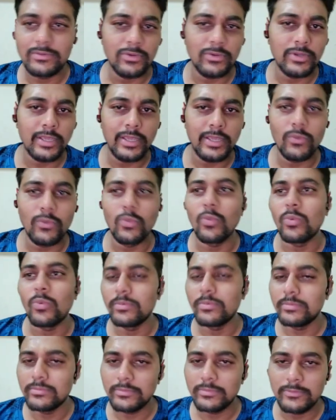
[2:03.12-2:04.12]
okay,
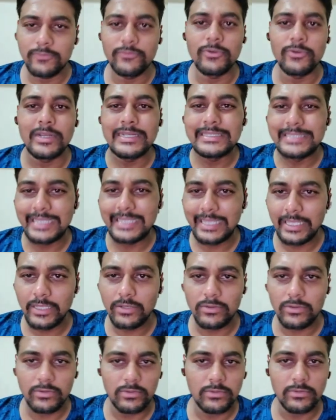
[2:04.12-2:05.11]
one thing,
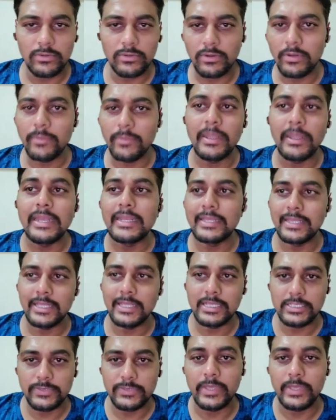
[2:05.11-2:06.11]
or many
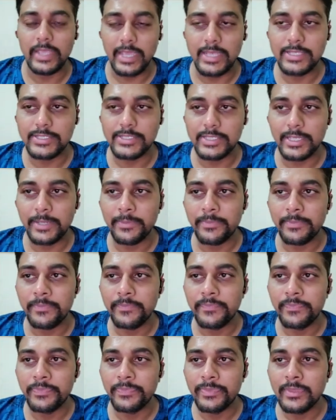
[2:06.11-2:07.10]
things we can say.
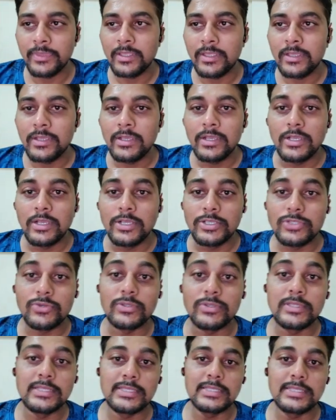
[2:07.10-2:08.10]
So,
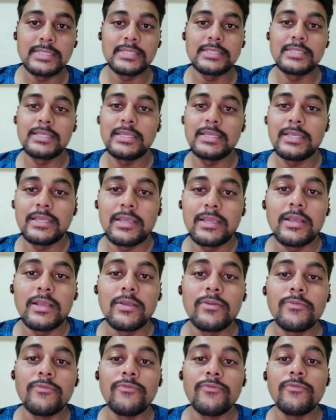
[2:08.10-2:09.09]
this is the
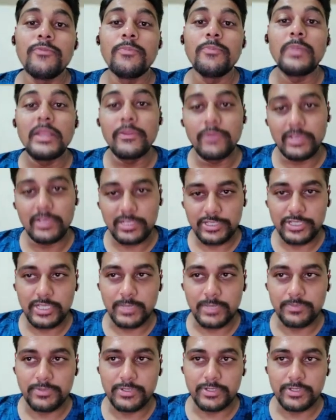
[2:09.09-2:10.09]
previous
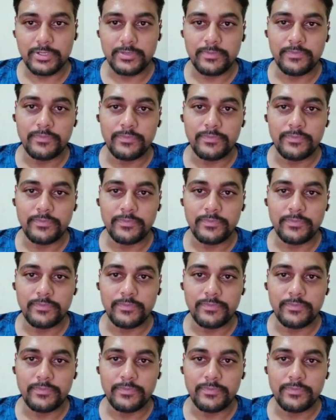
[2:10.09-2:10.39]
chapter.